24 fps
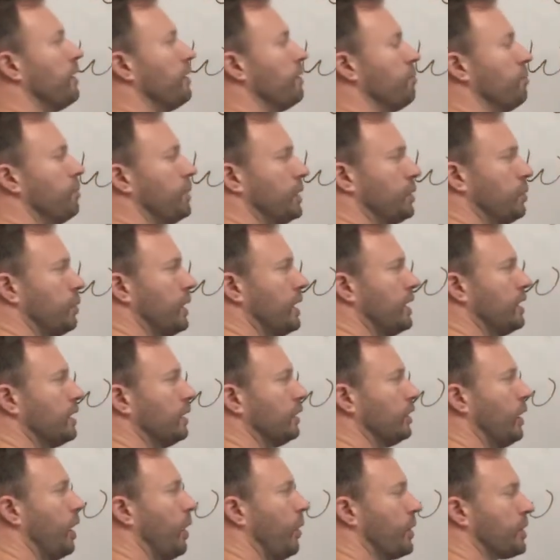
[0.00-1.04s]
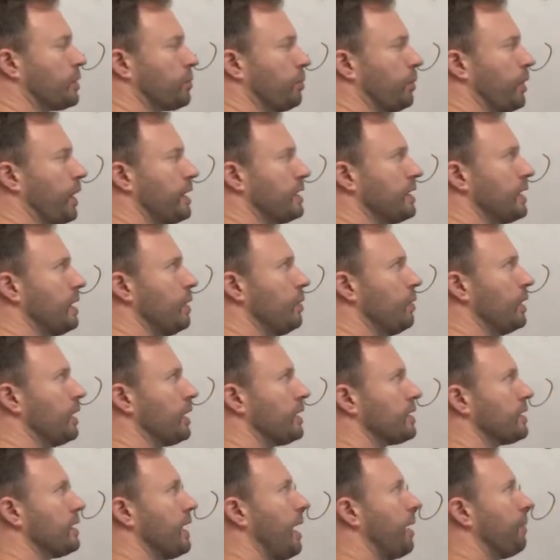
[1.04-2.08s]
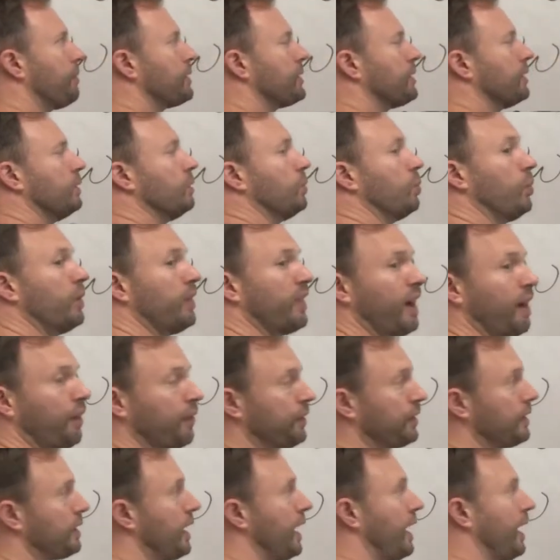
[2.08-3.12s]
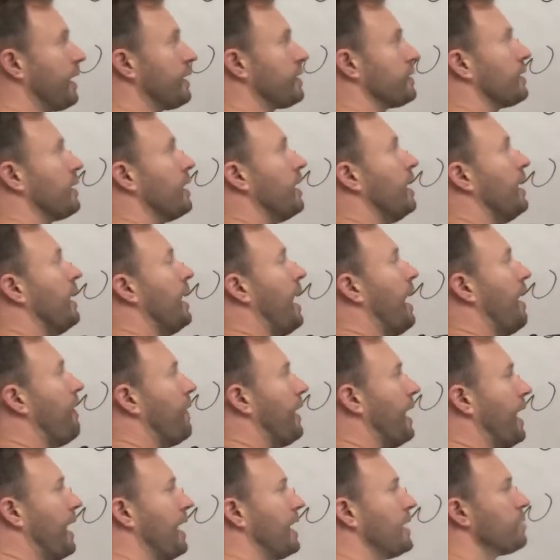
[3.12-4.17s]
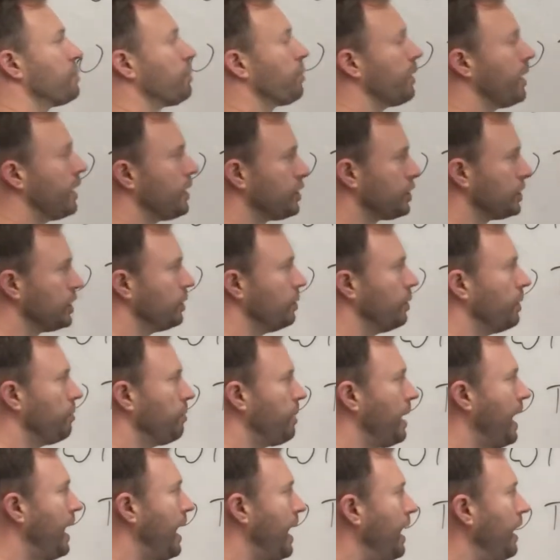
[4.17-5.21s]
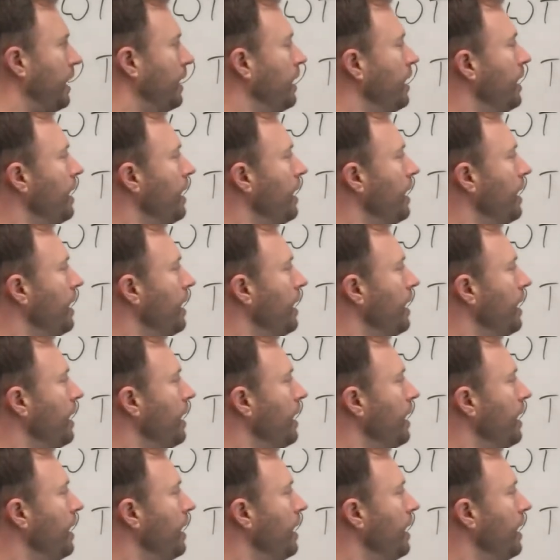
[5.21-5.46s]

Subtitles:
between the lowest price he would accept without the tax and the highest price she would pay.